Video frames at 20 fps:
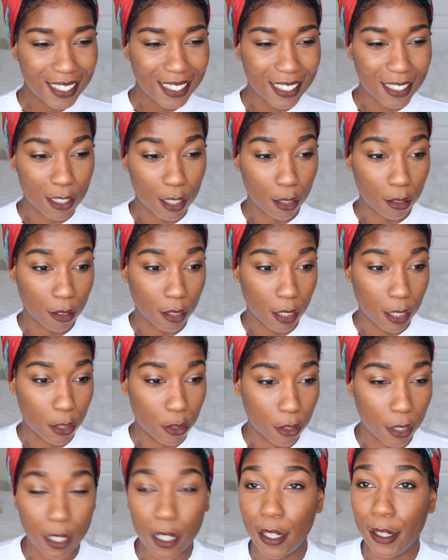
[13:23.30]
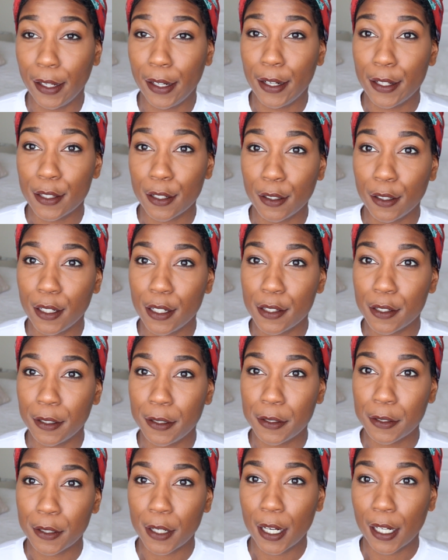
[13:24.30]
It's already drying, and it's already starting
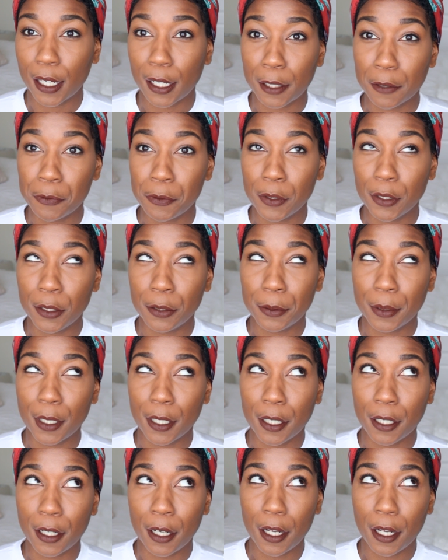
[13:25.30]
to crack. I can feel, oh my god.